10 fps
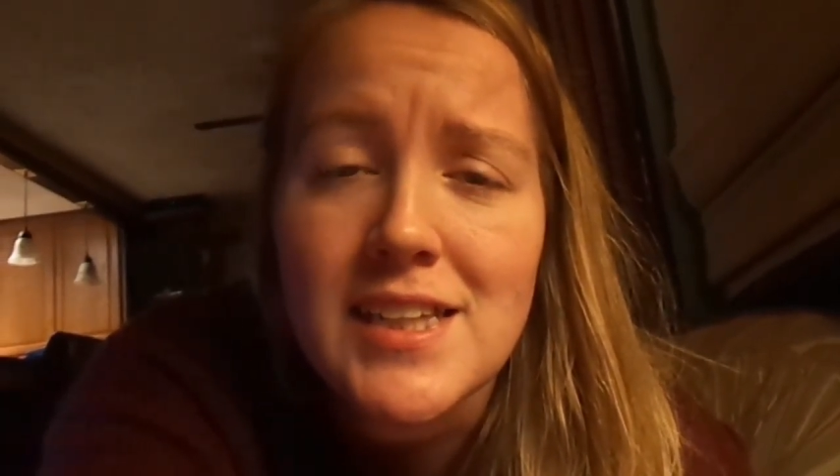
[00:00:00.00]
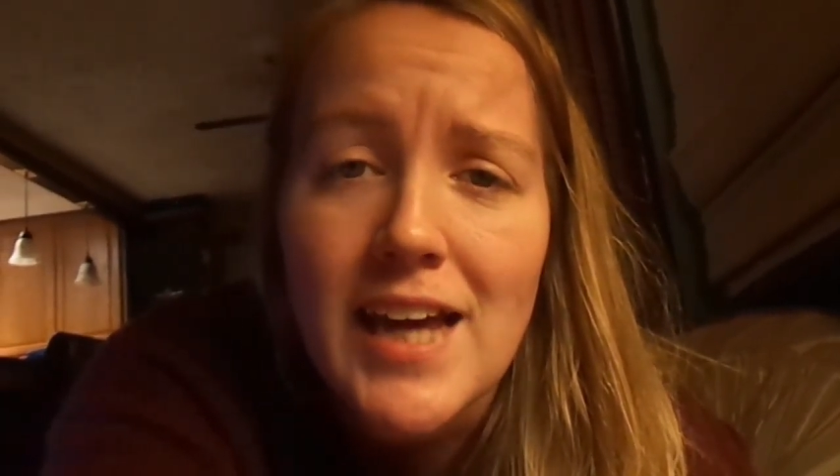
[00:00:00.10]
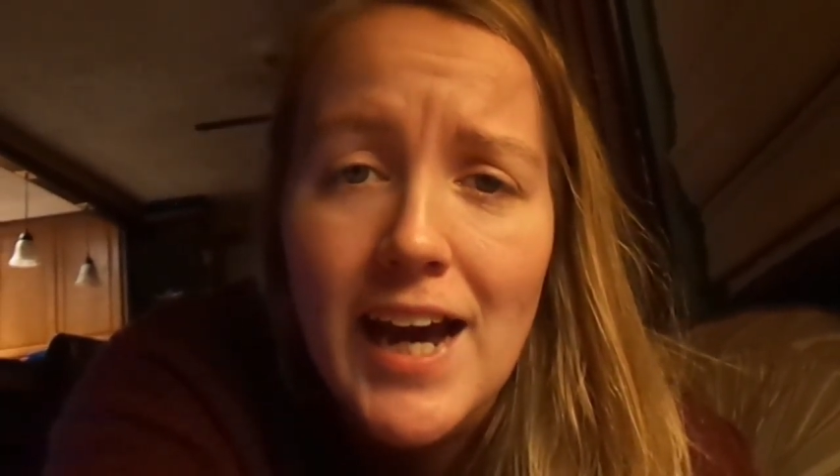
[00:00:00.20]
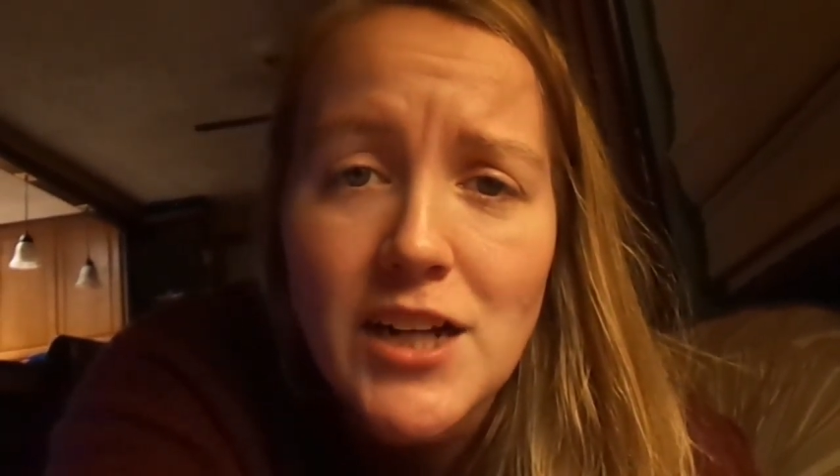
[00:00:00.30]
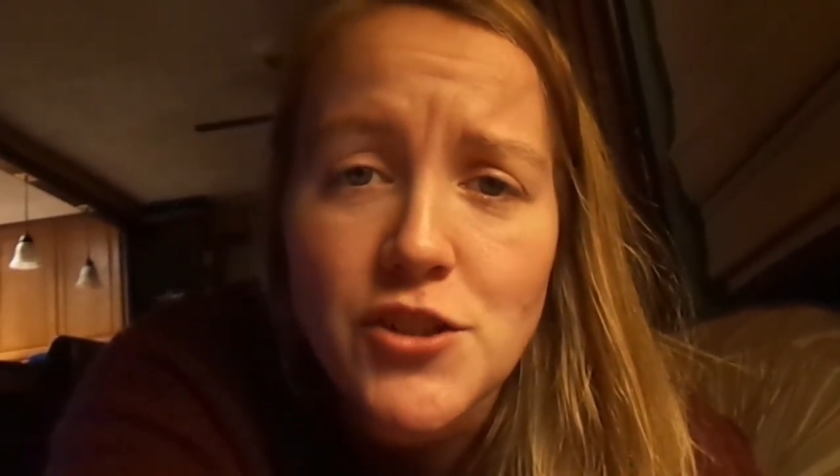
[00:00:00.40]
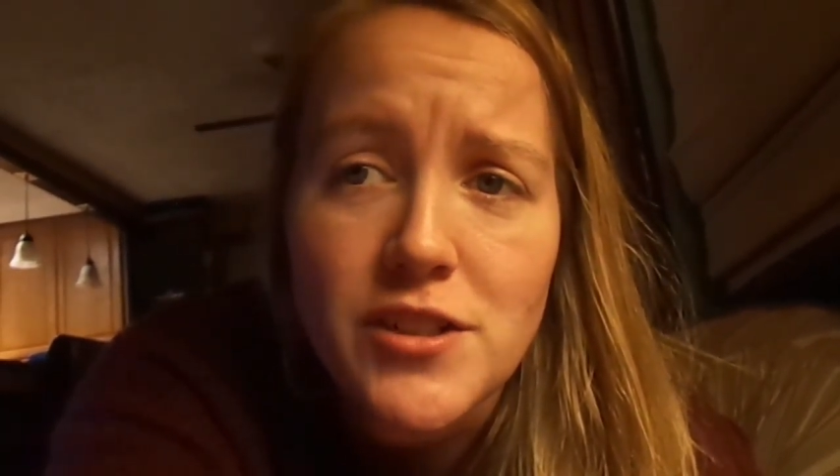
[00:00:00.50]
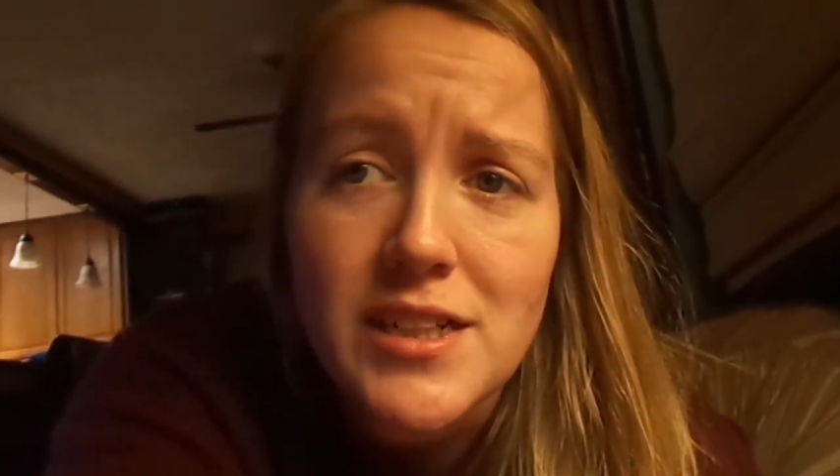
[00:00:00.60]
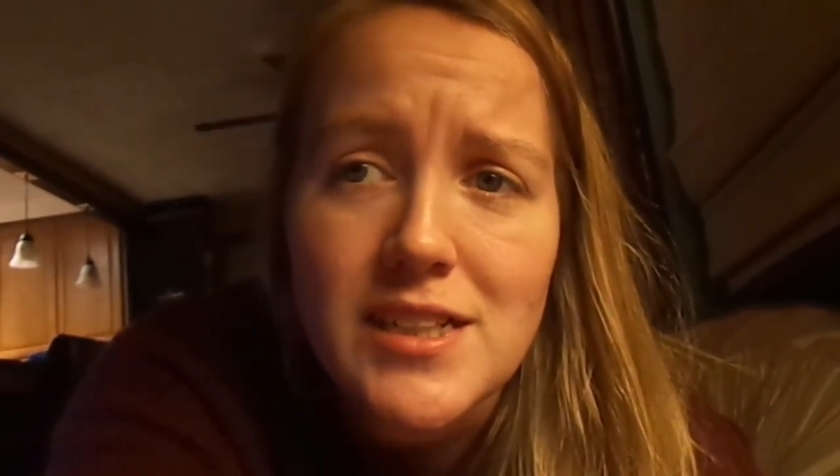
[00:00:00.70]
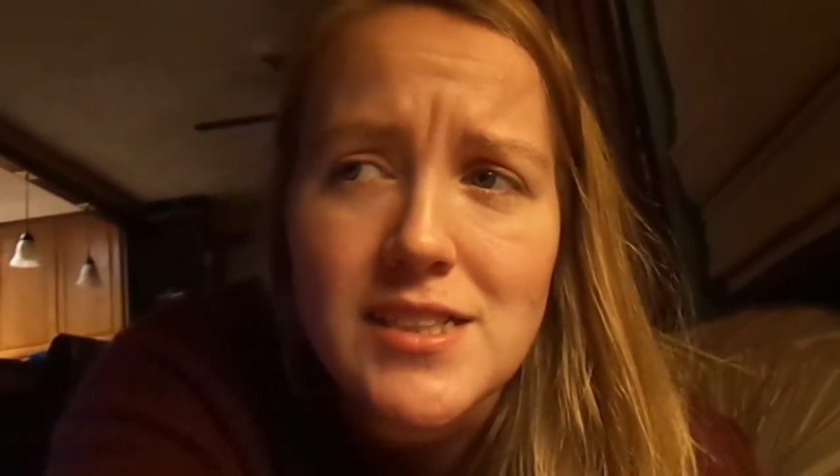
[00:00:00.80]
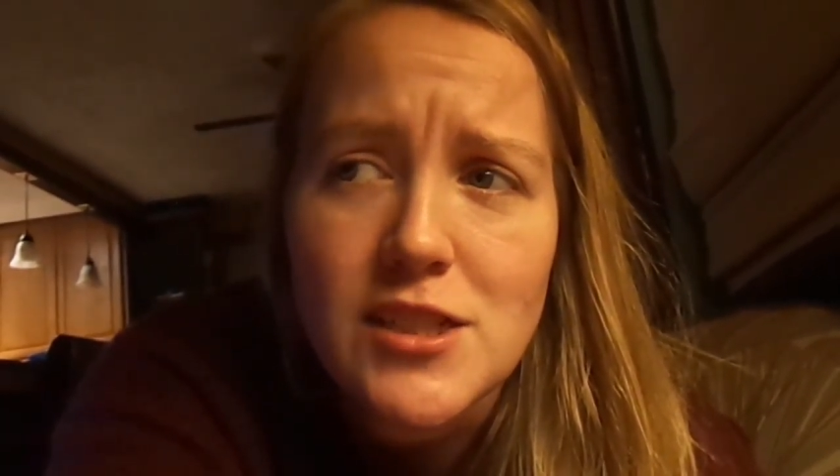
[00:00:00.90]
And the actor in
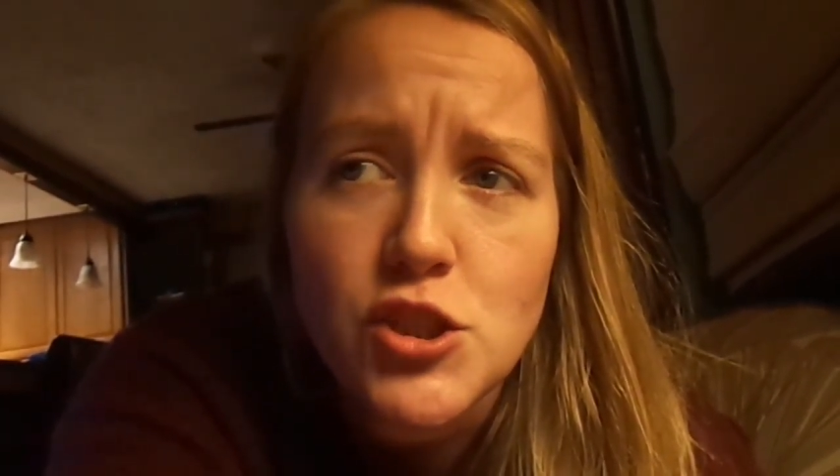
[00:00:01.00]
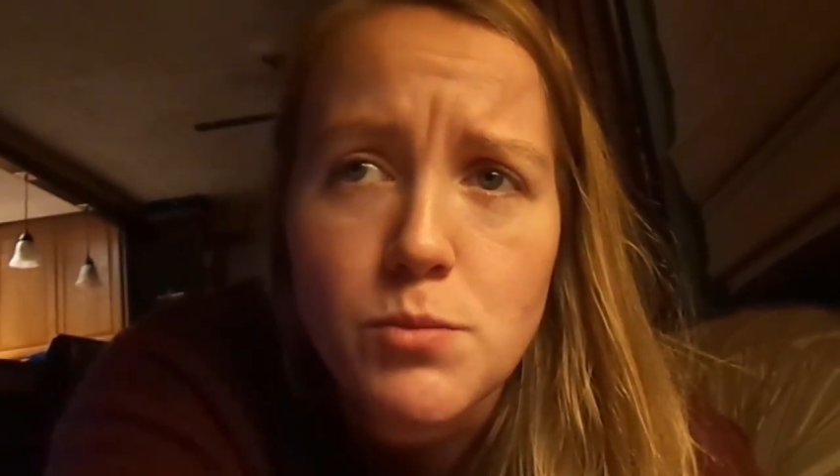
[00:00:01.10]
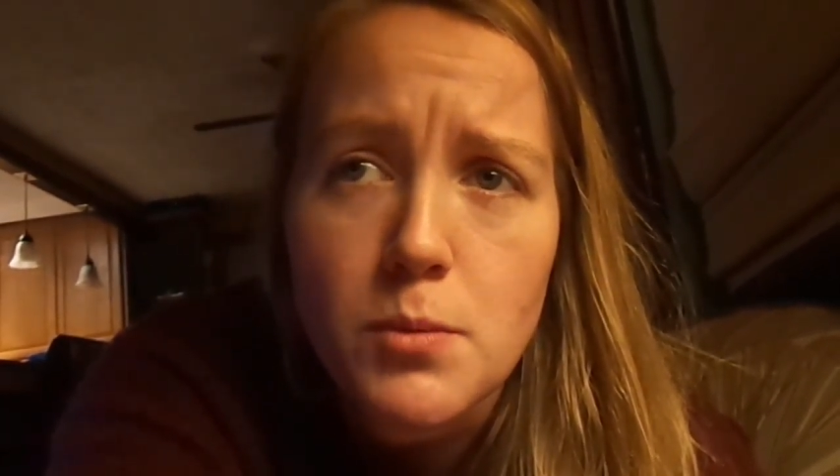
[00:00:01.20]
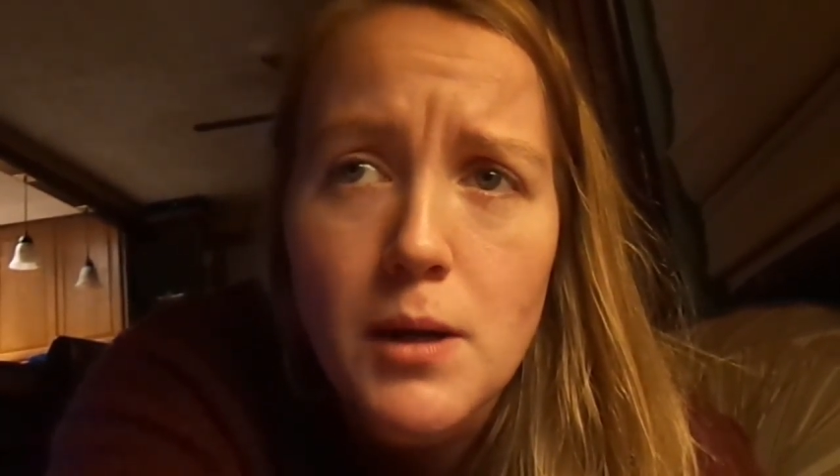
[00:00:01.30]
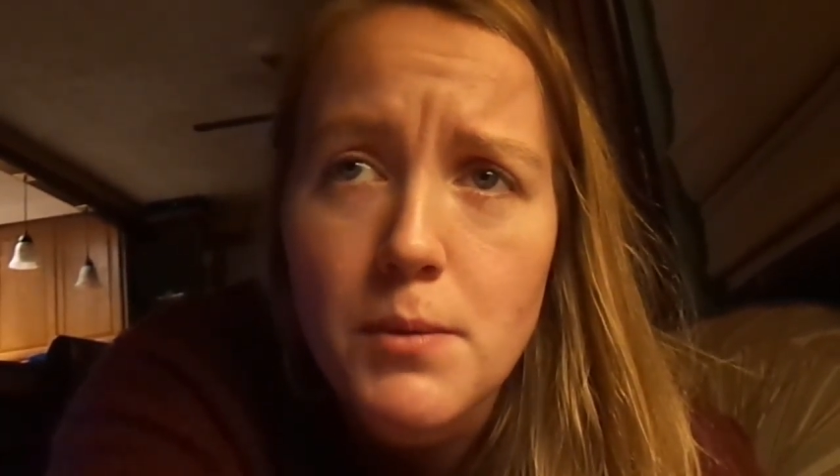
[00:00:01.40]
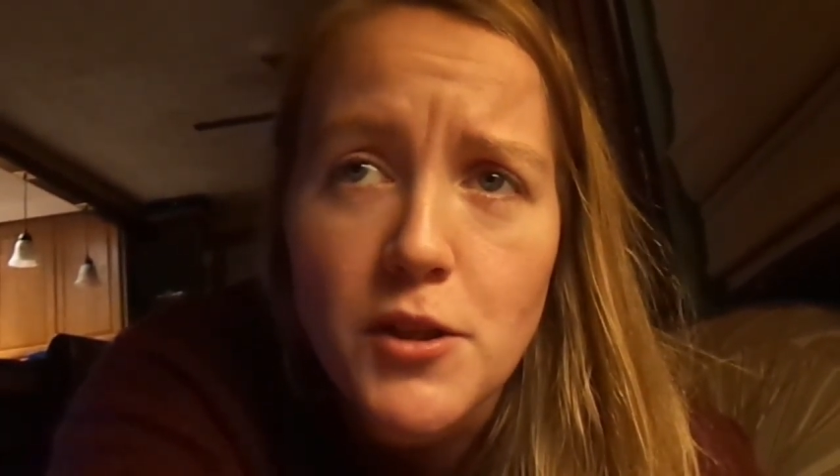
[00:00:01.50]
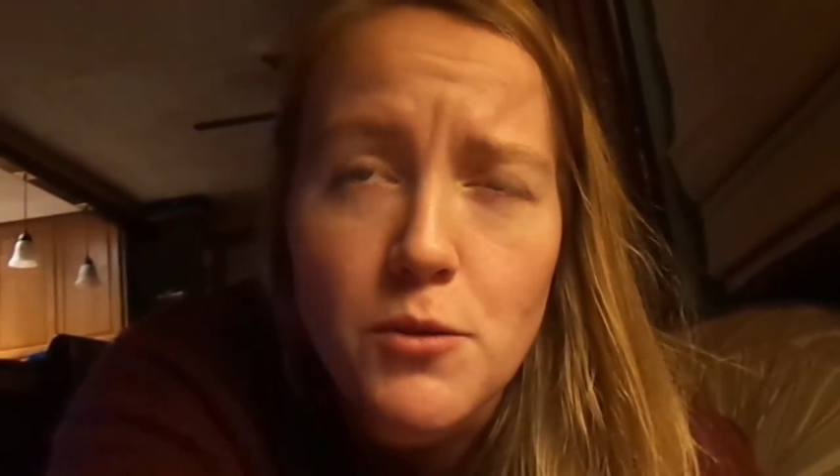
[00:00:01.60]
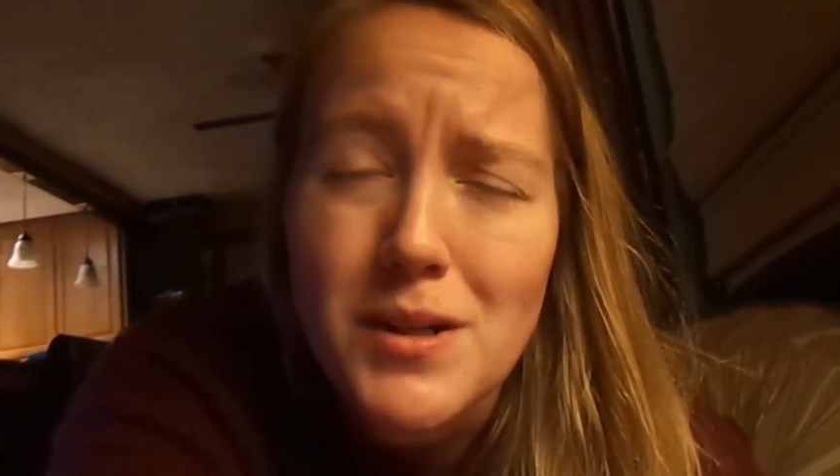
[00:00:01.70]
it is like super popular,